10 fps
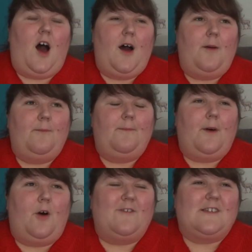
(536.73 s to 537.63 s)

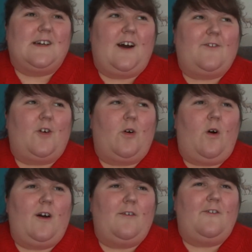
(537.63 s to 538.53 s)
um, obviously I've got
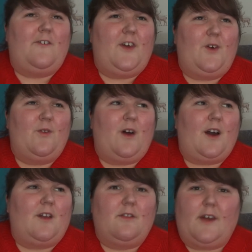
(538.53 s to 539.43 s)
quite a few that I
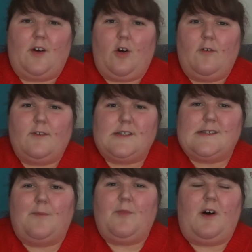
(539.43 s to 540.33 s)
can think of and
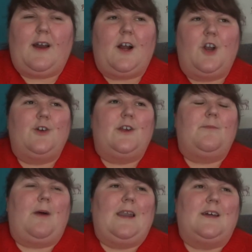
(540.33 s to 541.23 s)
some that I included
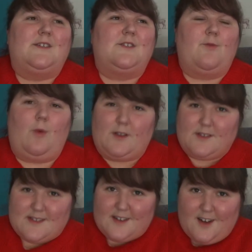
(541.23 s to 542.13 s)
in my list of
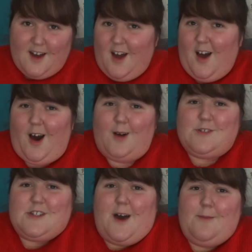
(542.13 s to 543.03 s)
ones that I'm
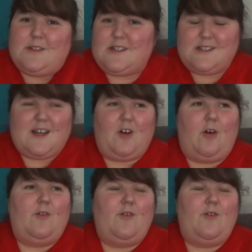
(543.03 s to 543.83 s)
determined to tick off